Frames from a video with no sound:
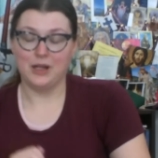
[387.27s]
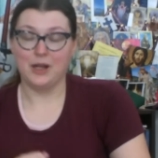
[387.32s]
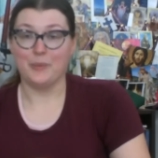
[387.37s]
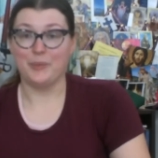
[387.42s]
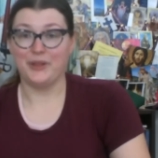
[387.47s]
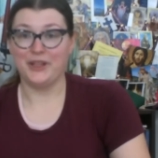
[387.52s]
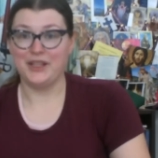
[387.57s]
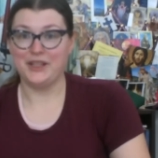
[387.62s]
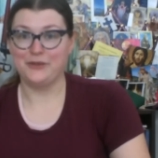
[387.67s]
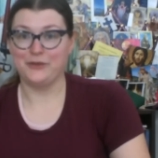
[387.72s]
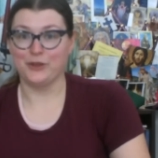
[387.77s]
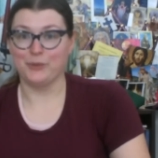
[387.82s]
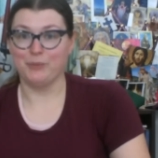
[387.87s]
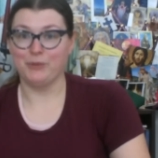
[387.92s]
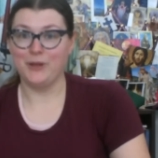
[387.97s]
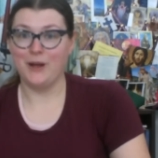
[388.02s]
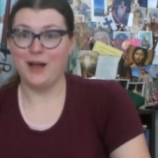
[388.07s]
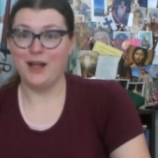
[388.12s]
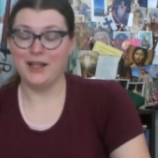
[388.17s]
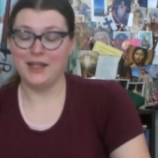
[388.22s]
A place for
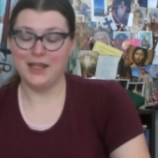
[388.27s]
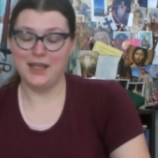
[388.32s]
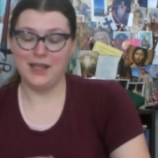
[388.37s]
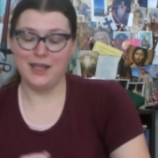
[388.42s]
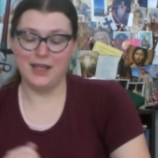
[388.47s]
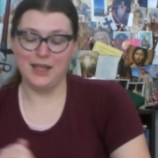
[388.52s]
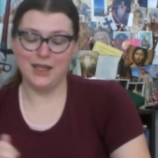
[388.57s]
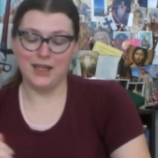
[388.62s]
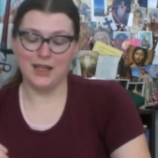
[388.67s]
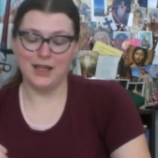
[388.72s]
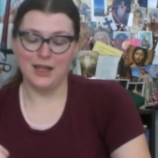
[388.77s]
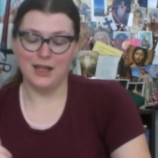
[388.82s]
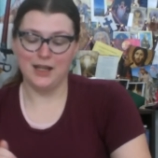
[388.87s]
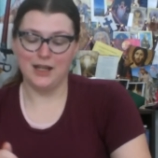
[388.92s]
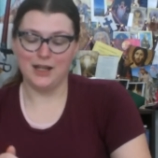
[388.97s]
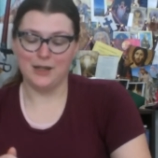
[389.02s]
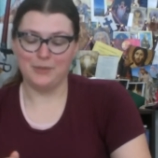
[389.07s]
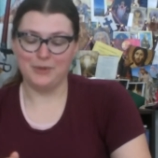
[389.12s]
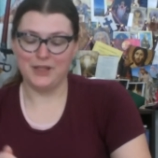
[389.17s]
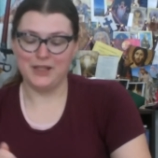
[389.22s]
blogging,
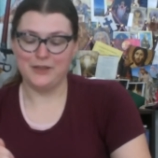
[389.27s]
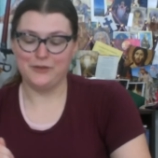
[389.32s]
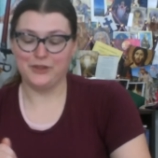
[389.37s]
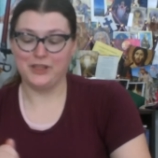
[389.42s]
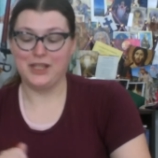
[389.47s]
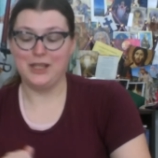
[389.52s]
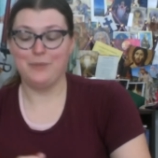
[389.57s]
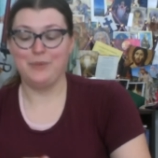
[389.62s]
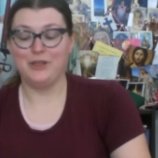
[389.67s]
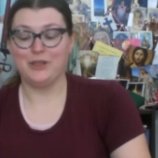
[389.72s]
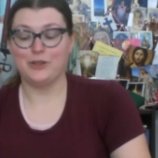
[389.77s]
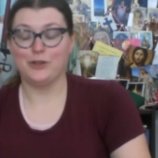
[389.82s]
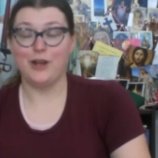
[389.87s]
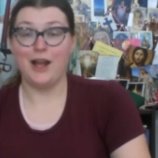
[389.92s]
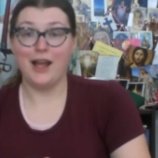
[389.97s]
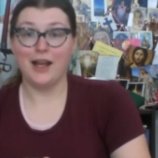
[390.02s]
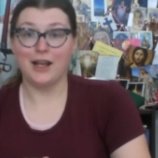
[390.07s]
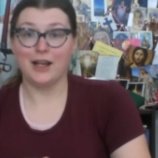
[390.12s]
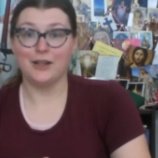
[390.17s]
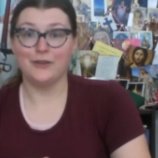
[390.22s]
a place for keeping
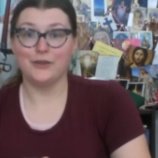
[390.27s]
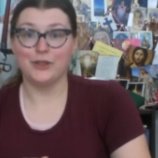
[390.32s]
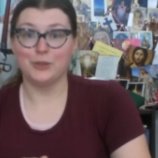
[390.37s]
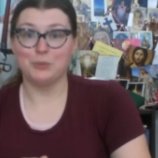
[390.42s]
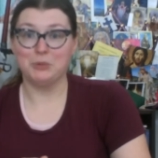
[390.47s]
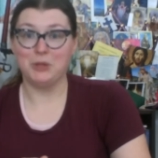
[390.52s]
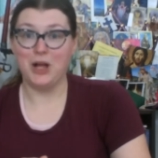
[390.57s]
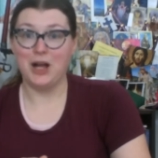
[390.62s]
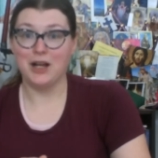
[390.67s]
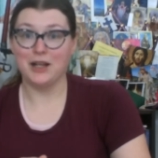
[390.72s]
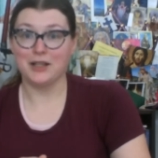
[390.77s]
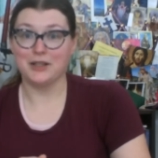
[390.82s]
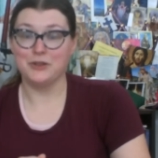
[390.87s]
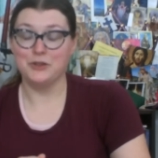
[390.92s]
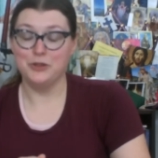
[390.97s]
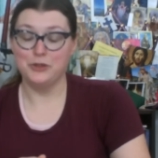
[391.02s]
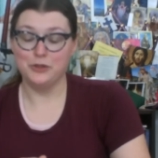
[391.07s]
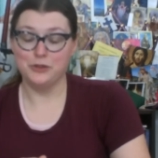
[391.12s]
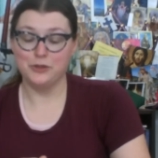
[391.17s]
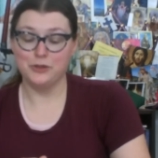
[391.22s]
track of your blog and
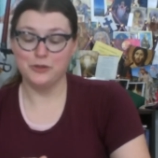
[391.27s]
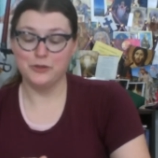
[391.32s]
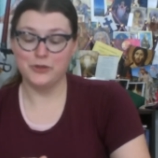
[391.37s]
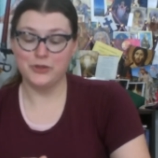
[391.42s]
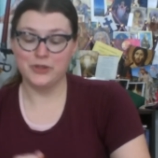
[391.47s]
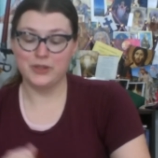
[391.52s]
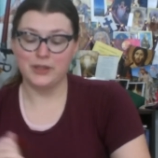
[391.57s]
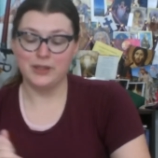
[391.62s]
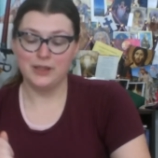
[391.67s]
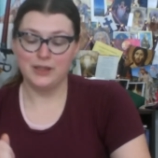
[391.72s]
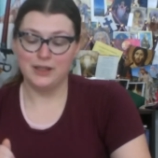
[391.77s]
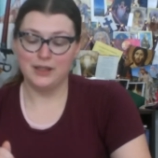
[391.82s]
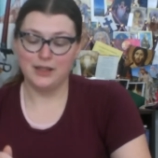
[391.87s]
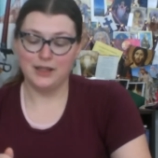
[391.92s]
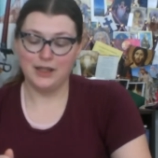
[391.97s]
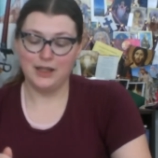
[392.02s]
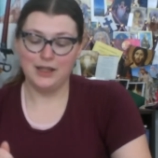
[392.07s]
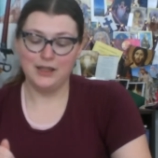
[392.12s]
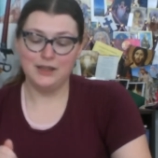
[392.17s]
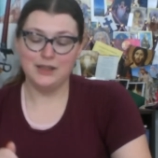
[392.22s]
news,
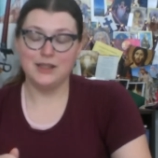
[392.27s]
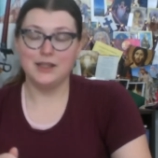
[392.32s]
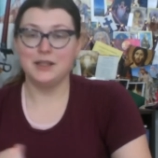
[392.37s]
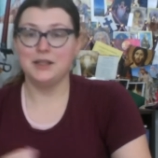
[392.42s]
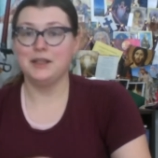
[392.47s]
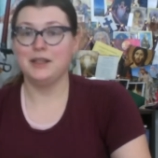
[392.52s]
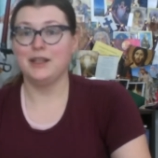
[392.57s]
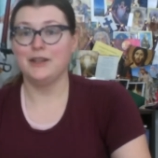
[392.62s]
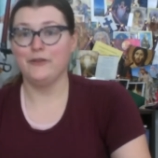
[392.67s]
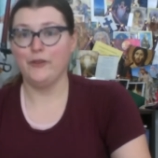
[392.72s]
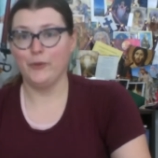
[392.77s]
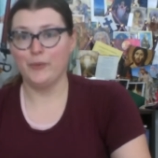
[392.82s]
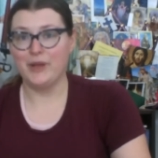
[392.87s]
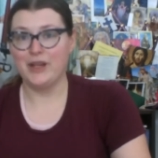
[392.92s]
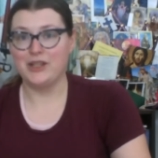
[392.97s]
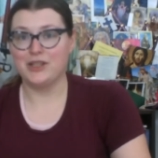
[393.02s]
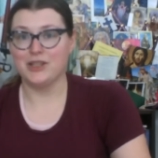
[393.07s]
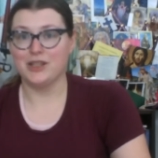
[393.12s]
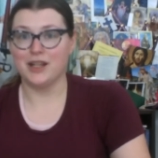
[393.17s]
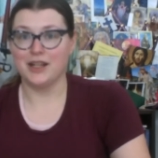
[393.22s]
and then
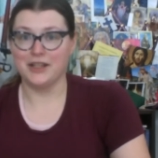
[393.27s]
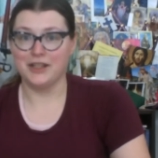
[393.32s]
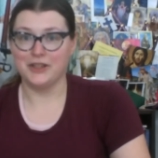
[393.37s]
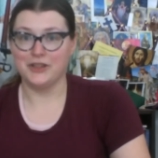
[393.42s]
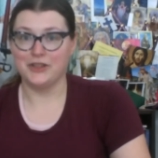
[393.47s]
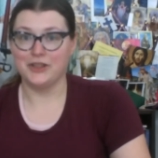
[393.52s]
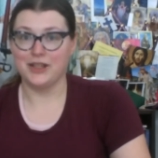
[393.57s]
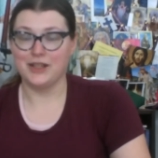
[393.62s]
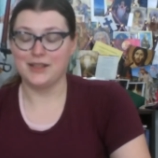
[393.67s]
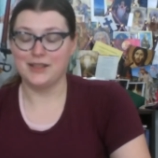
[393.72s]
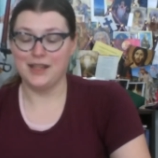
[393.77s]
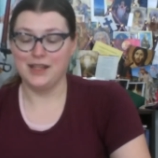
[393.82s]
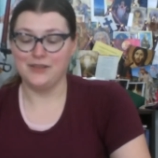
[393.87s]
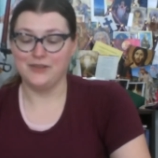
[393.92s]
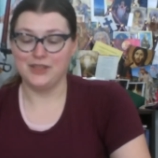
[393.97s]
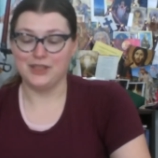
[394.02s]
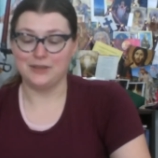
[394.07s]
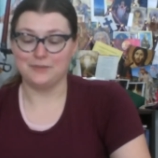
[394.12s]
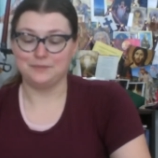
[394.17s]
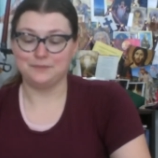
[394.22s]
information on internet
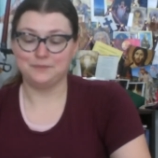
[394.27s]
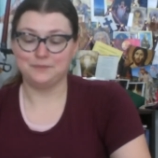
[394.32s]
safety.